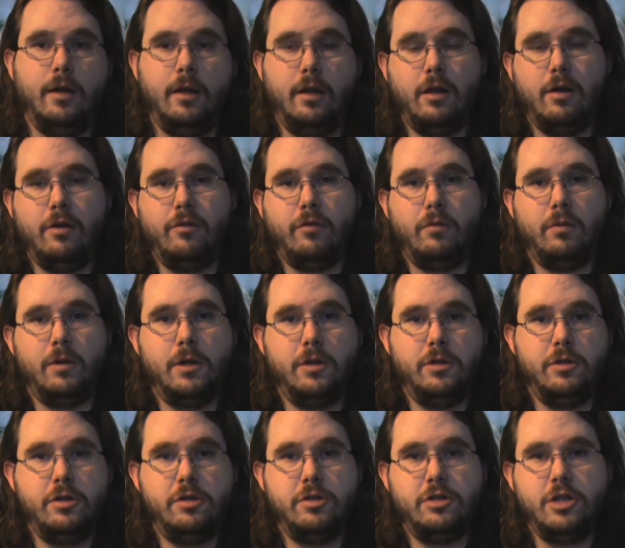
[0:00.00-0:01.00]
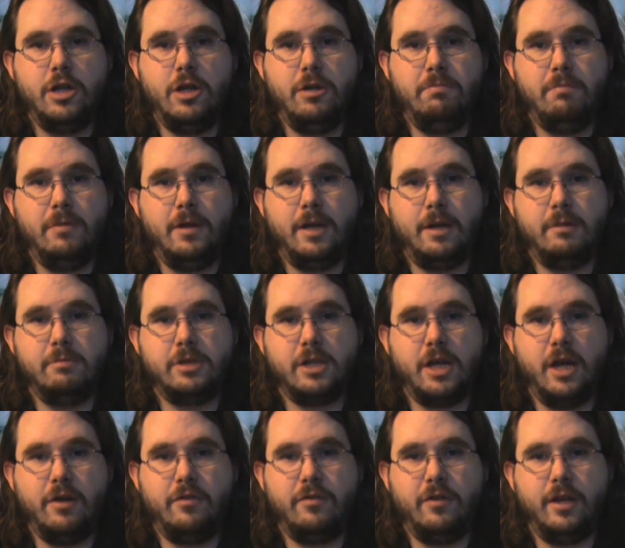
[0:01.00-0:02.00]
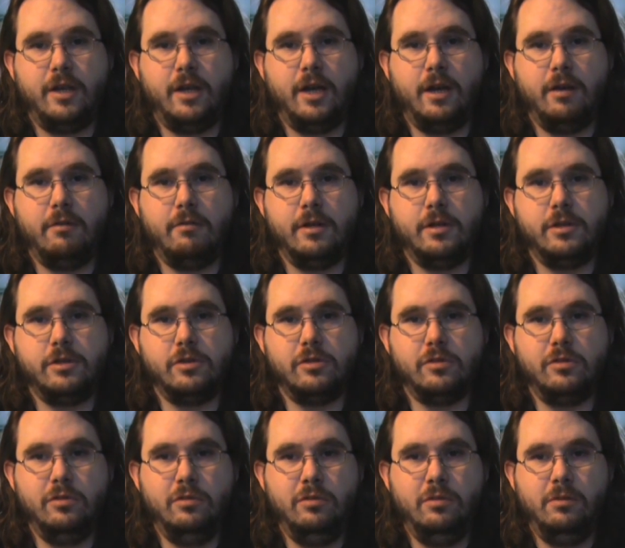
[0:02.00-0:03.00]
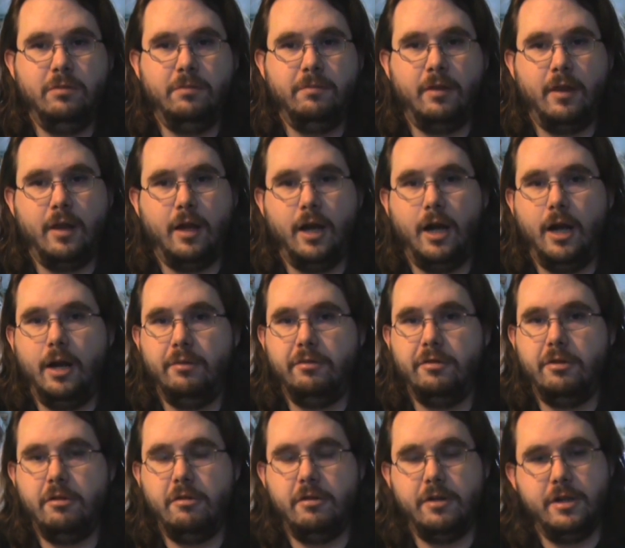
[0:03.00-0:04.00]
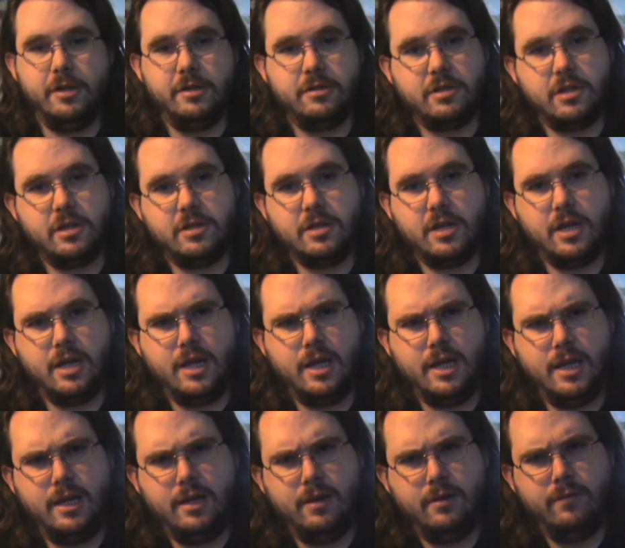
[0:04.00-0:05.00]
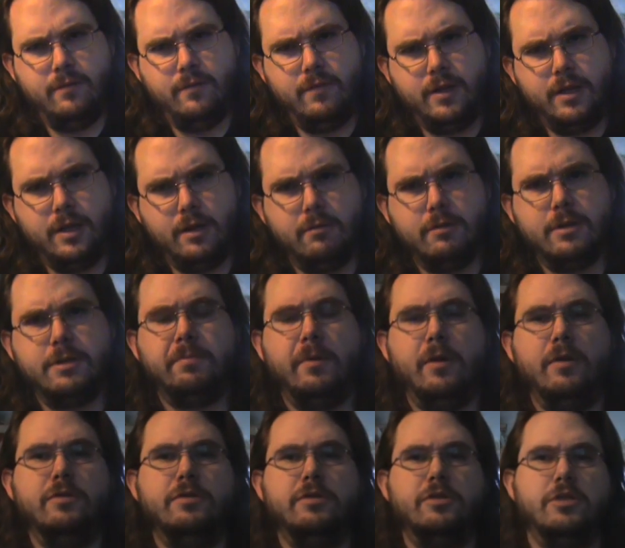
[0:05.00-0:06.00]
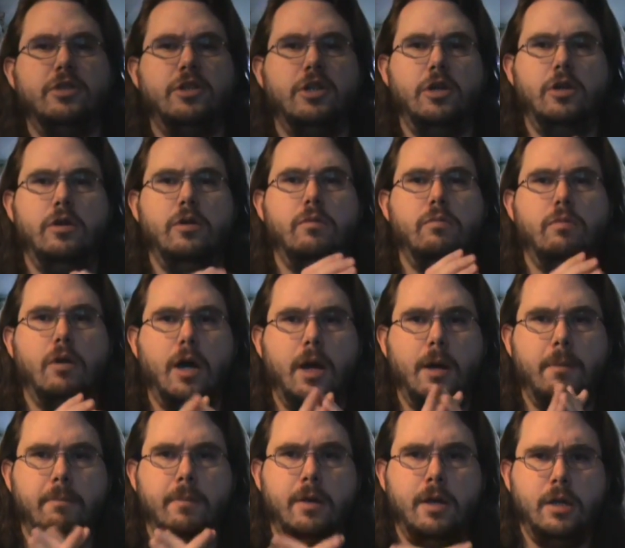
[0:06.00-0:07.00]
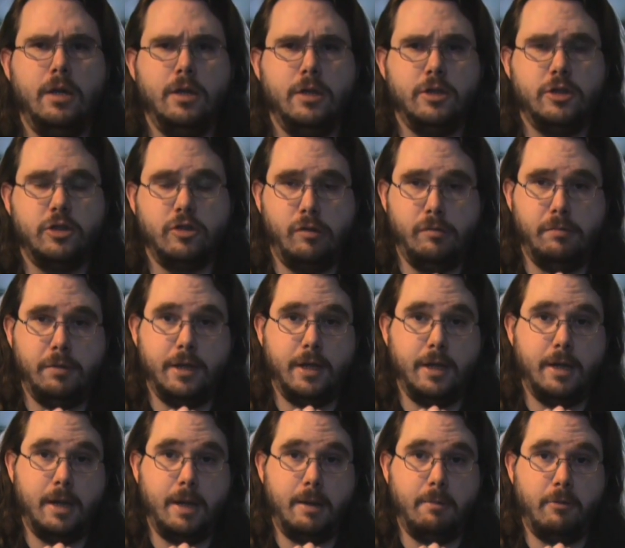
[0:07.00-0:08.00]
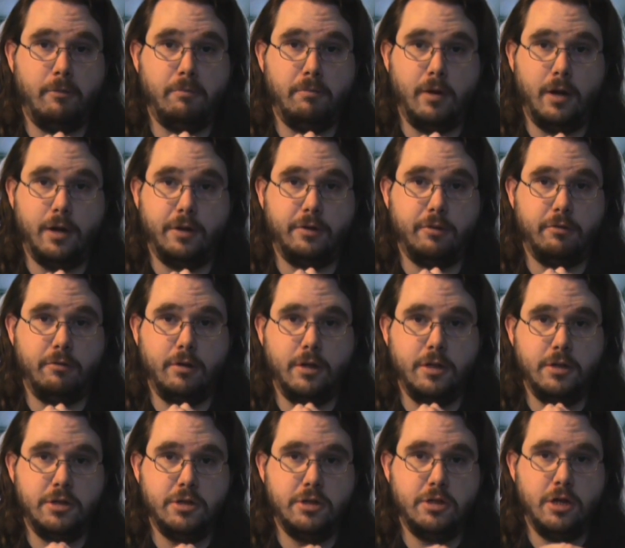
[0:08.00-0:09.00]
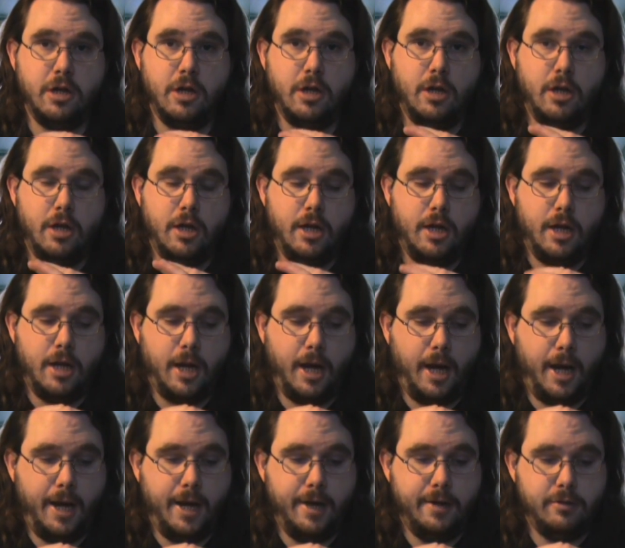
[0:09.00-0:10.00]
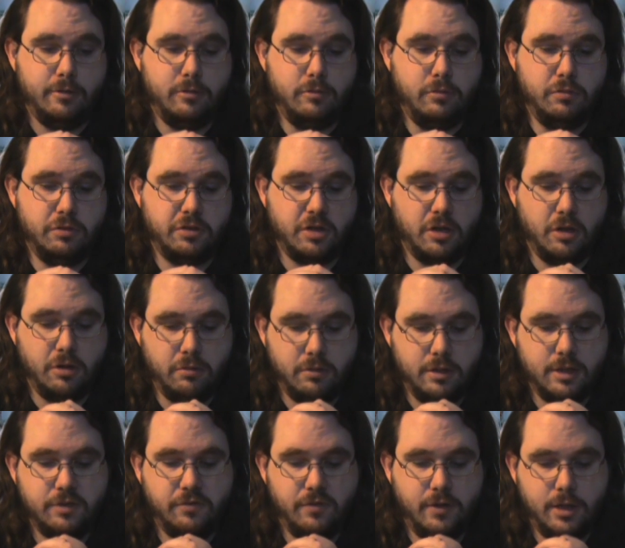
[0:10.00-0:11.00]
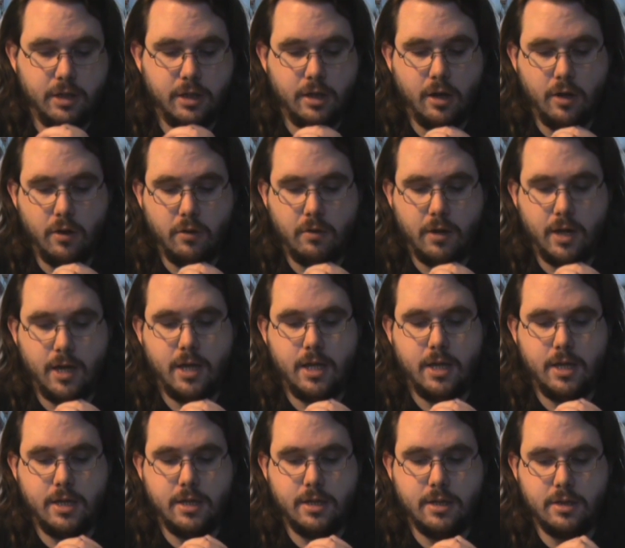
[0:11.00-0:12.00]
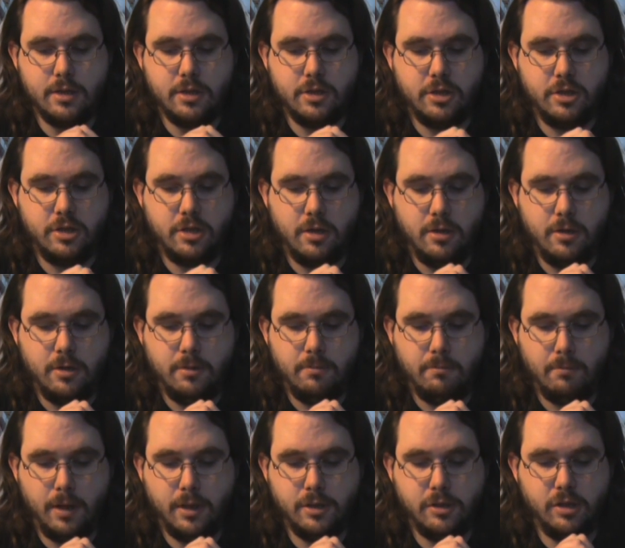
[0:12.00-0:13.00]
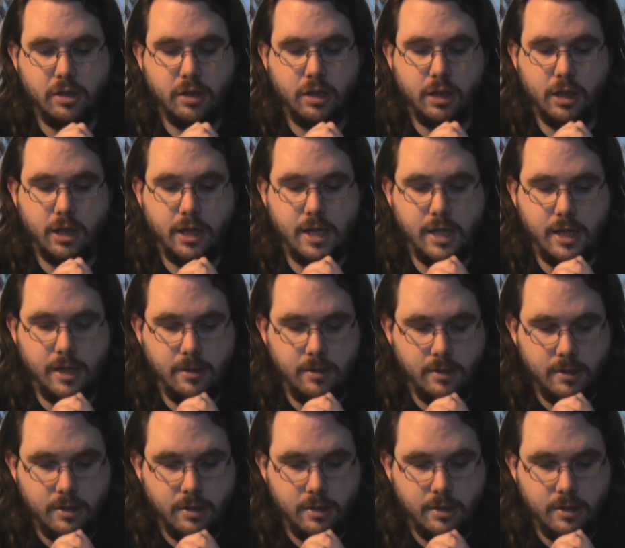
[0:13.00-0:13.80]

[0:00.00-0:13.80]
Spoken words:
Hello everyone on YouTube, my name's Gareth aka Redzool. I'm doing this as a video response to someone by the name of Myndcrush, and also this video is basically